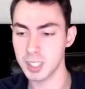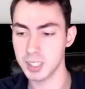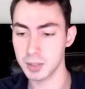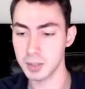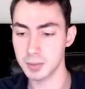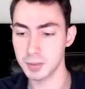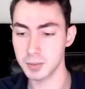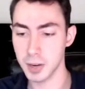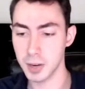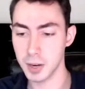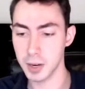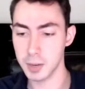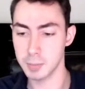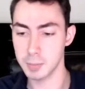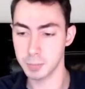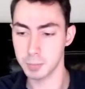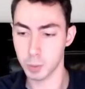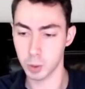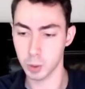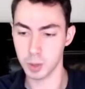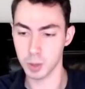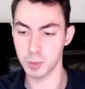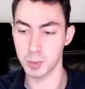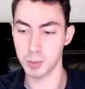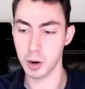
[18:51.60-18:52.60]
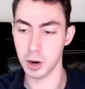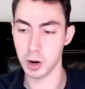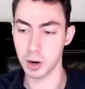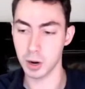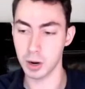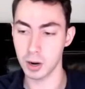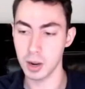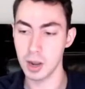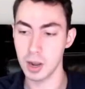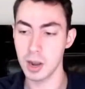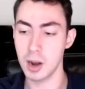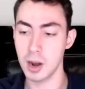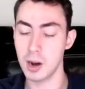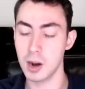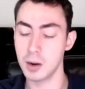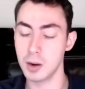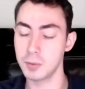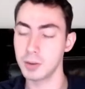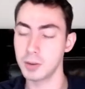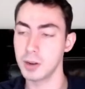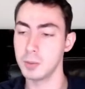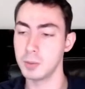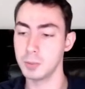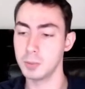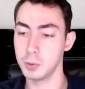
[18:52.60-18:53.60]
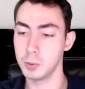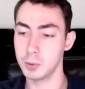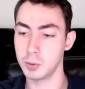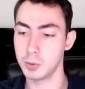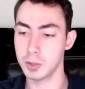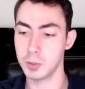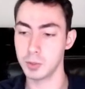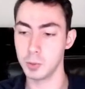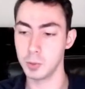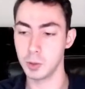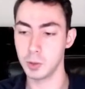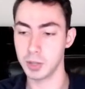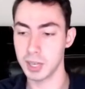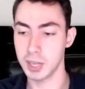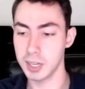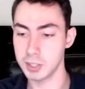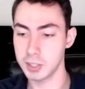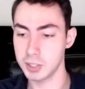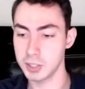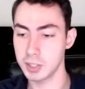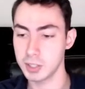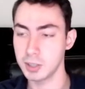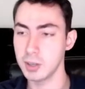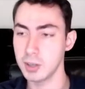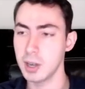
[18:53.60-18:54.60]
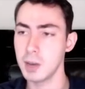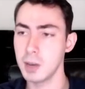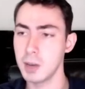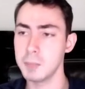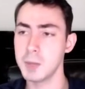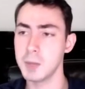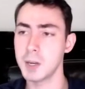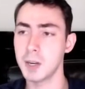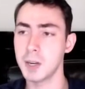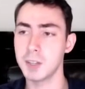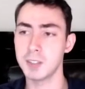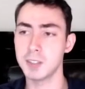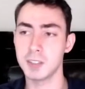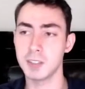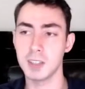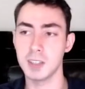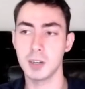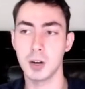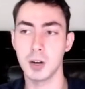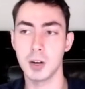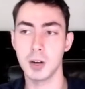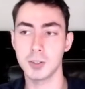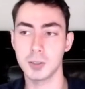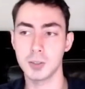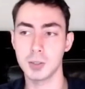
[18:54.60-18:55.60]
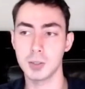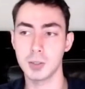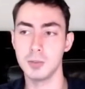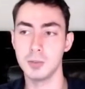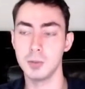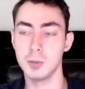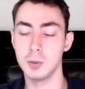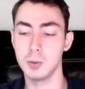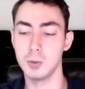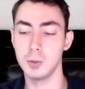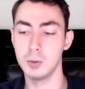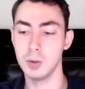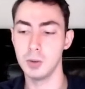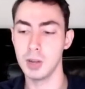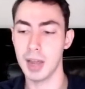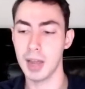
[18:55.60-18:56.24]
a very important part of Bluetooth communication because it'll also give you